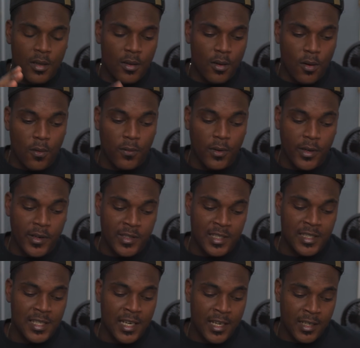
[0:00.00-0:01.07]
Hopefully you're as
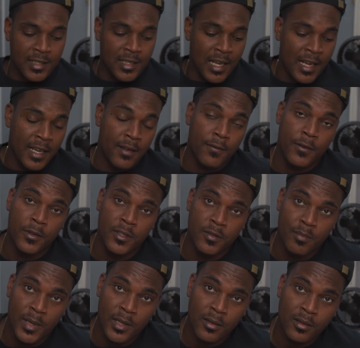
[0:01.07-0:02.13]
excited as I am for this
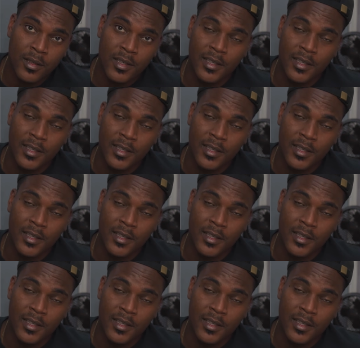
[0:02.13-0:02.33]
build.